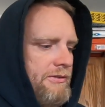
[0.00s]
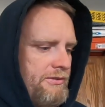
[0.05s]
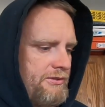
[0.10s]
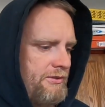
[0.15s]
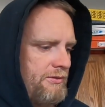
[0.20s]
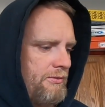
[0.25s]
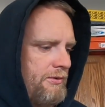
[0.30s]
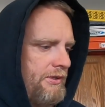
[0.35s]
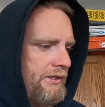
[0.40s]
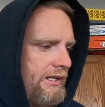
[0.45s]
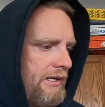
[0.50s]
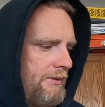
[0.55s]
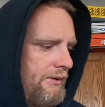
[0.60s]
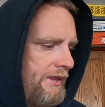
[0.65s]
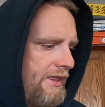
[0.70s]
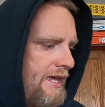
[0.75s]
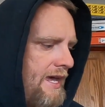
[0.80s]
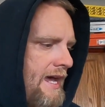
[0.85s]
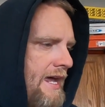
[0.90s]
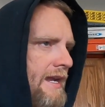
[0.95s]
So we'll deal with
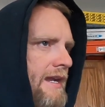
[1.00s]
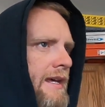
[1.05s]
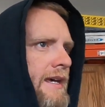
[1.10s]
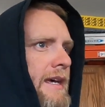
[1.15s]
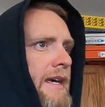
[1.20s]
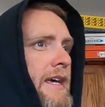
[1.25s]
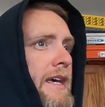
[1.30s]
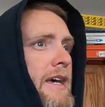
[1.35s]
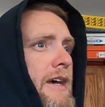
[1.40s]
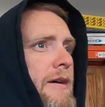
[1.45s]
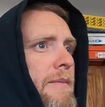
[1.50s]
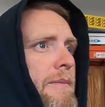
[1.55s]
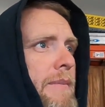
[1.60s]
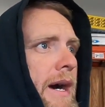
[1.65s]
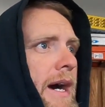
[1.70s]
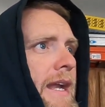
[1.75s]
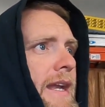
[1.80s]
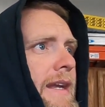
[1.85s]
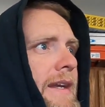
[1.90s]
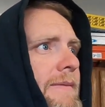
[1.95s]
that.
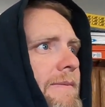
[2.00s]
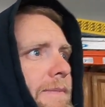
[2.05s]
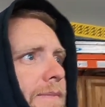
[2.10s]
But